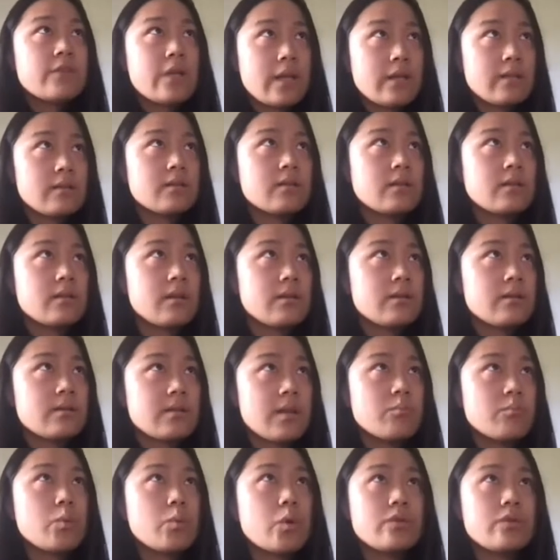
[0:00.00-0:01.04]
has
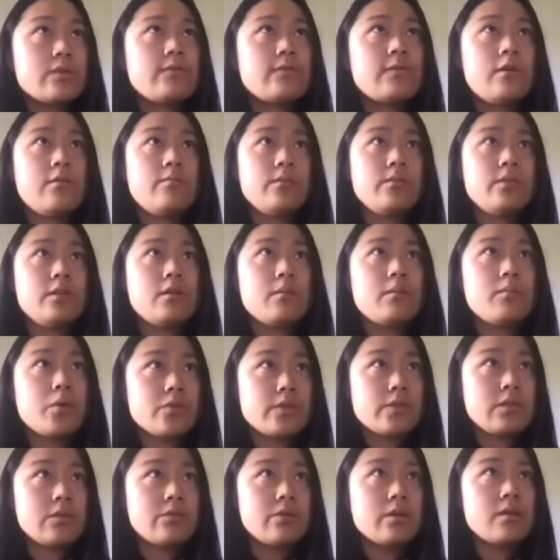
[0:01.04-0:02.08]
samples from the
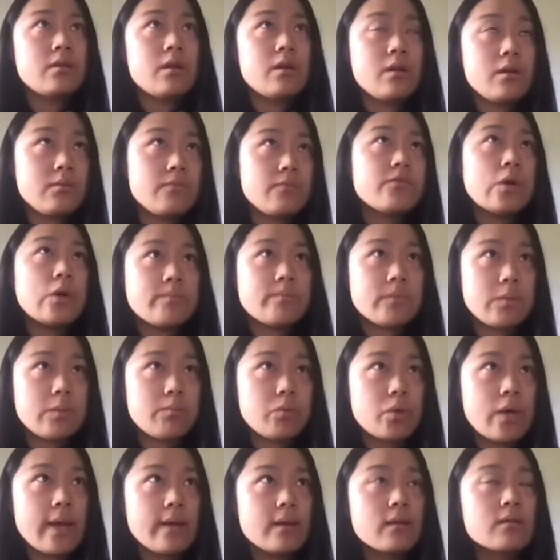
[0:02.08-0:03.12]
posterior, from the
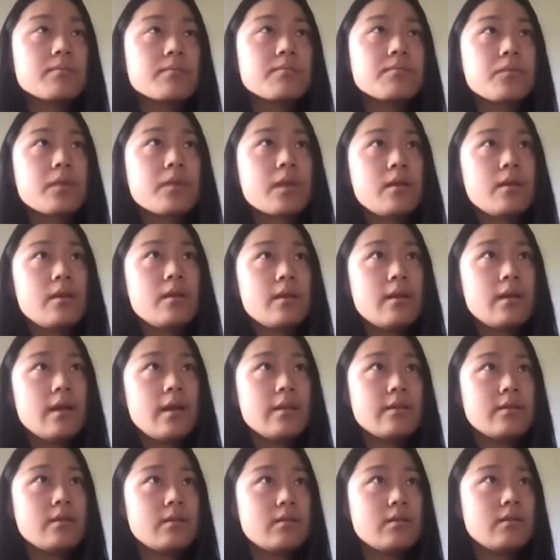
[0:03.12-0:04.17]
prior,
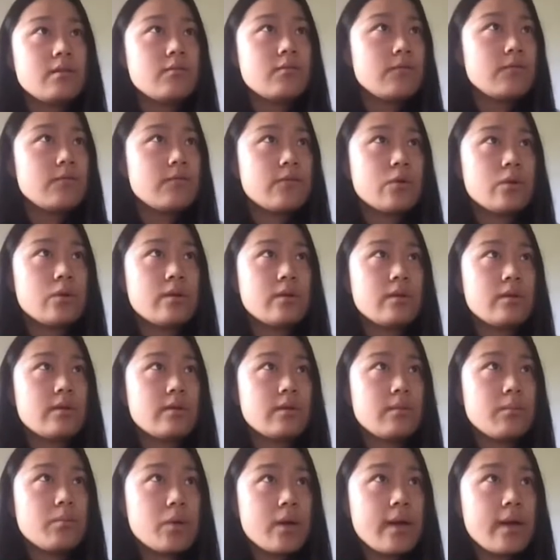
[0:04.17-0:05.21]
and then for
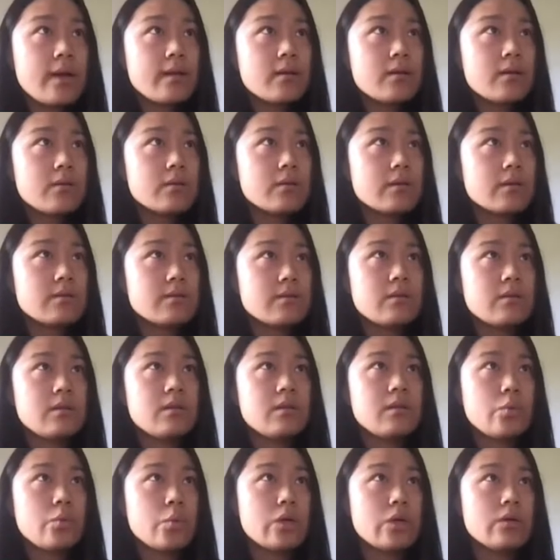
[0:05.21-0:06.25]
the prior, you can
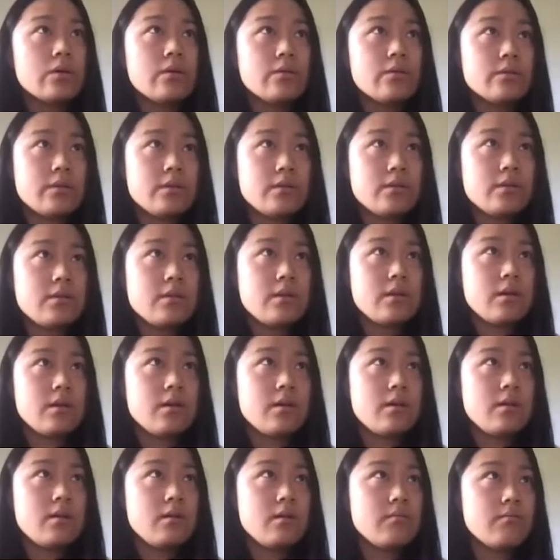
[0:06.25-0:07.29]
see well all these
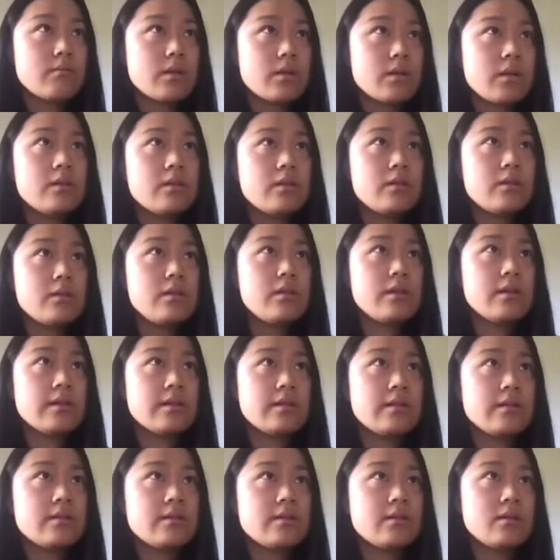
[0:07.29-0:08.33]
parallel
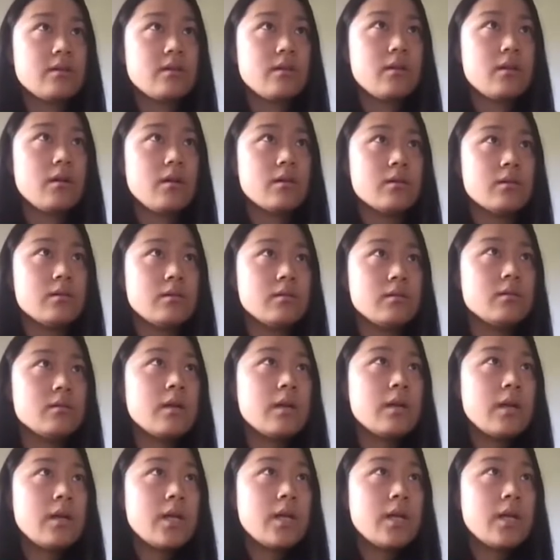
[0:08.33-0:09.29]
lines are